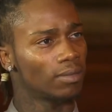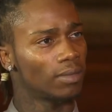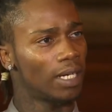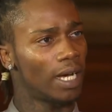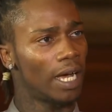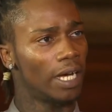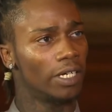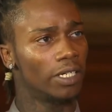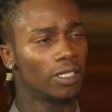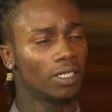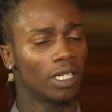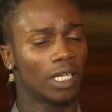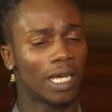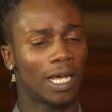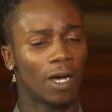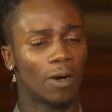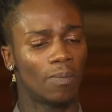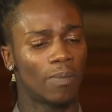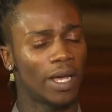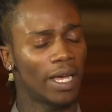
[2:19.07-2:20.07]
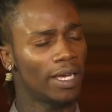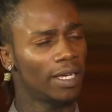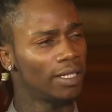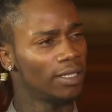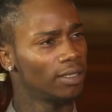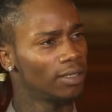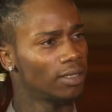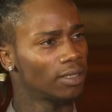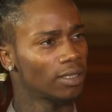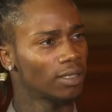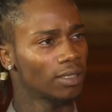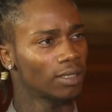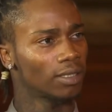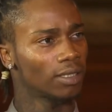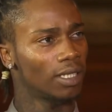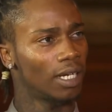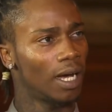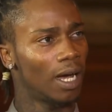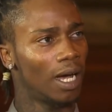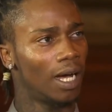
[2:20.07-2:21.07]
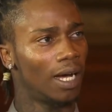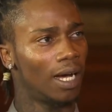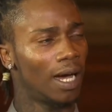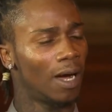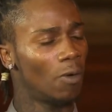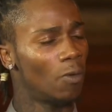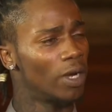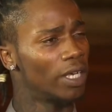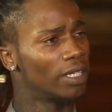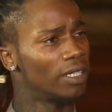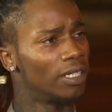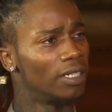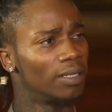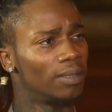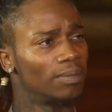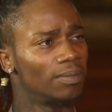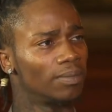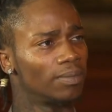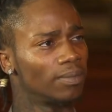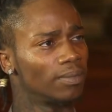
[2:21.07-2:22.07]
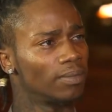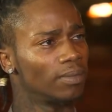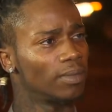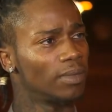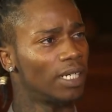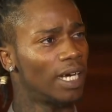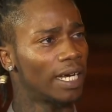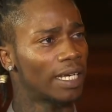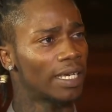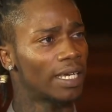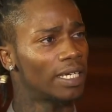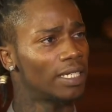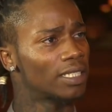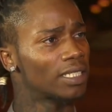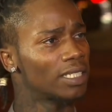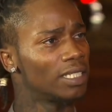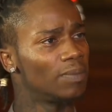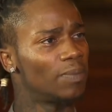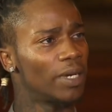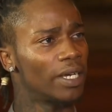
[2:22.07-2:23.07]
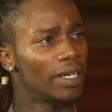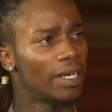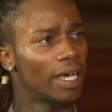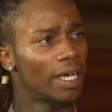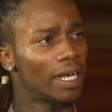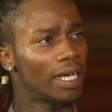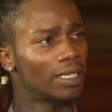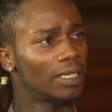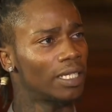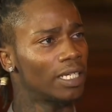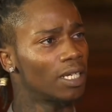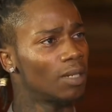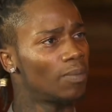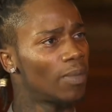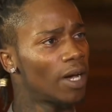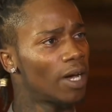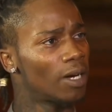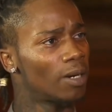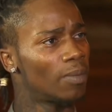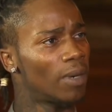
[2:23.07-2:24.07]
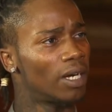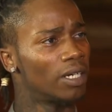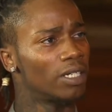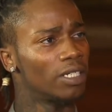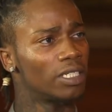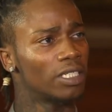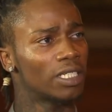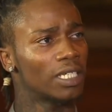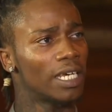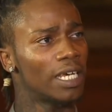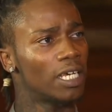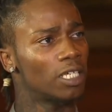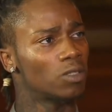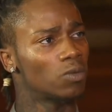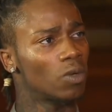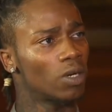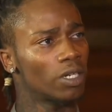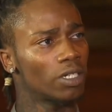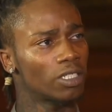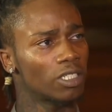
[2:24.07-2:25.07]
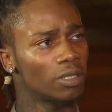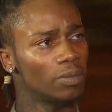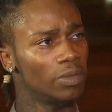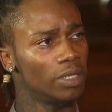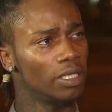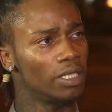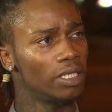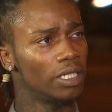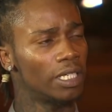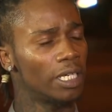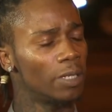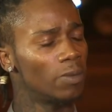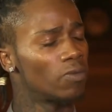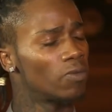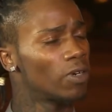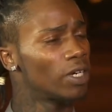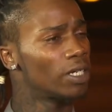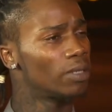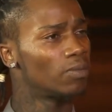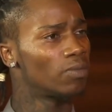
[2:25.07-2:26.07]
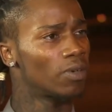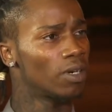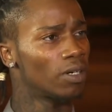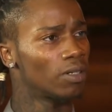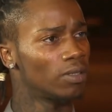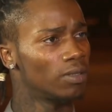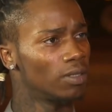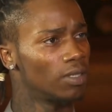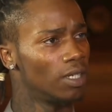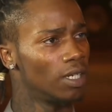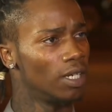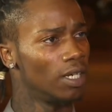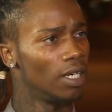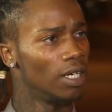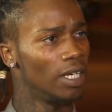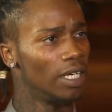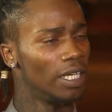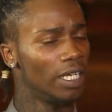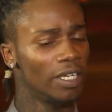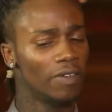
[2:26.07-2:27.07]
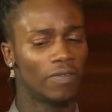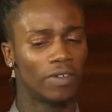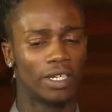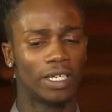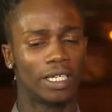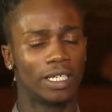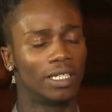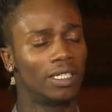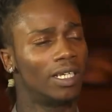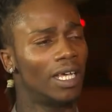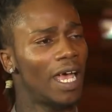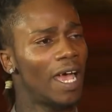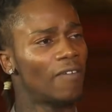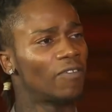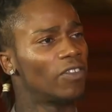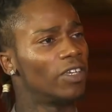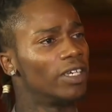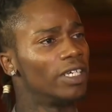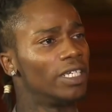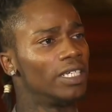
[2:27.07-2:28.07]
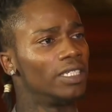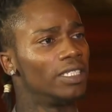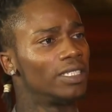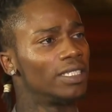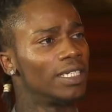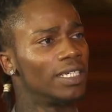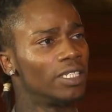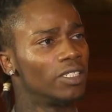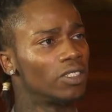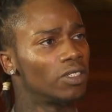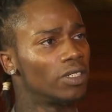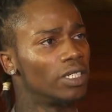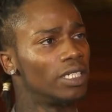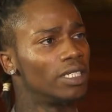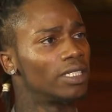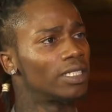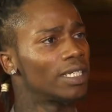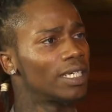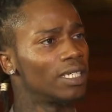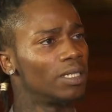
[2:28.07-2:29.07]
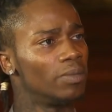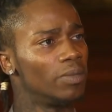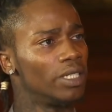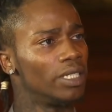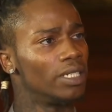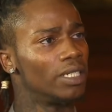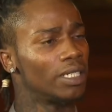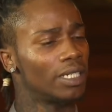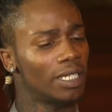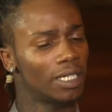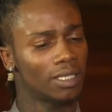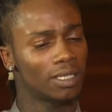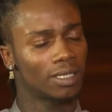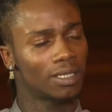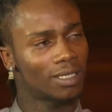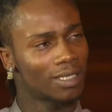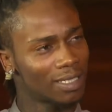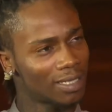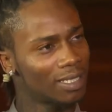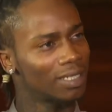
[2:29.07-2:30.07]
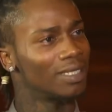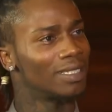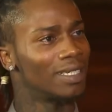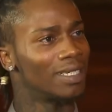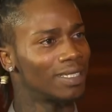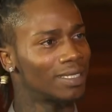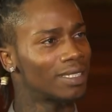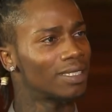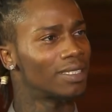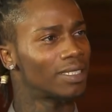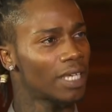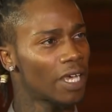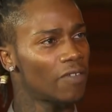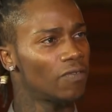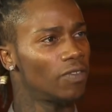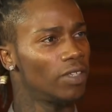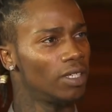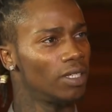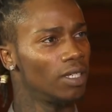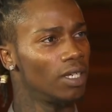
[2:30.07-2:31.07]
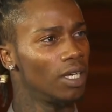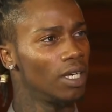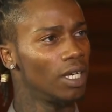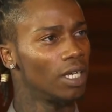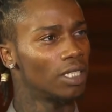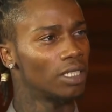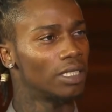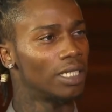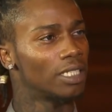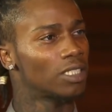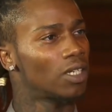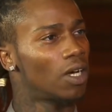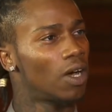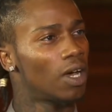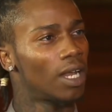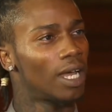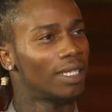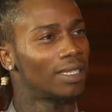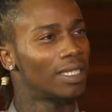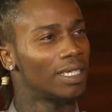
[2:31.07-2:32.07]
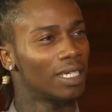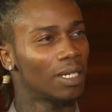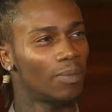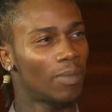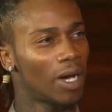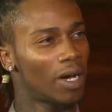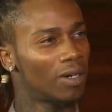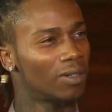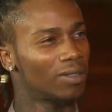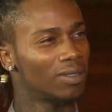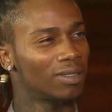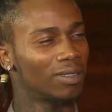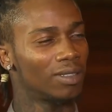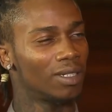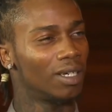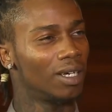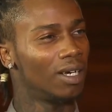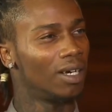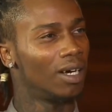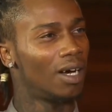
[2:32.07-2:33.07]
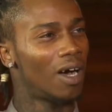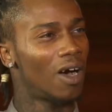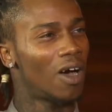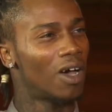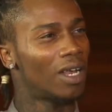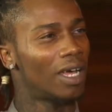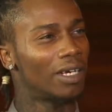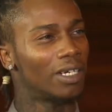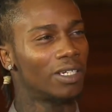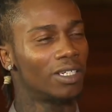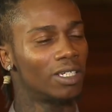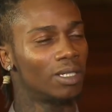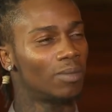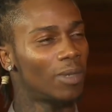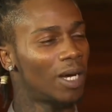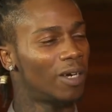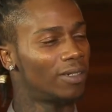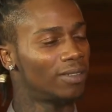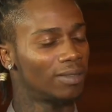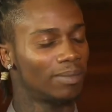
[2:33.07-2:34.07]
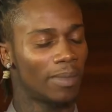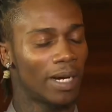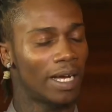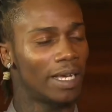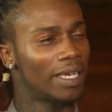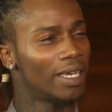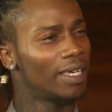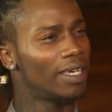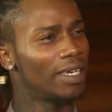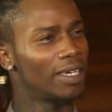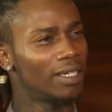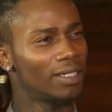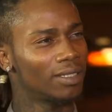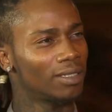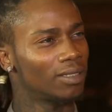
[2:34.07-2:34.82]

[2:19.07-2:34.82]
I hear loud bangs, I wake up, I can't sleep at night, I think about him, I hear his last words to me, keep running, bro. Even then, after he's injured, he's telling me to get to safety. That's all I think about, all I hear in my head.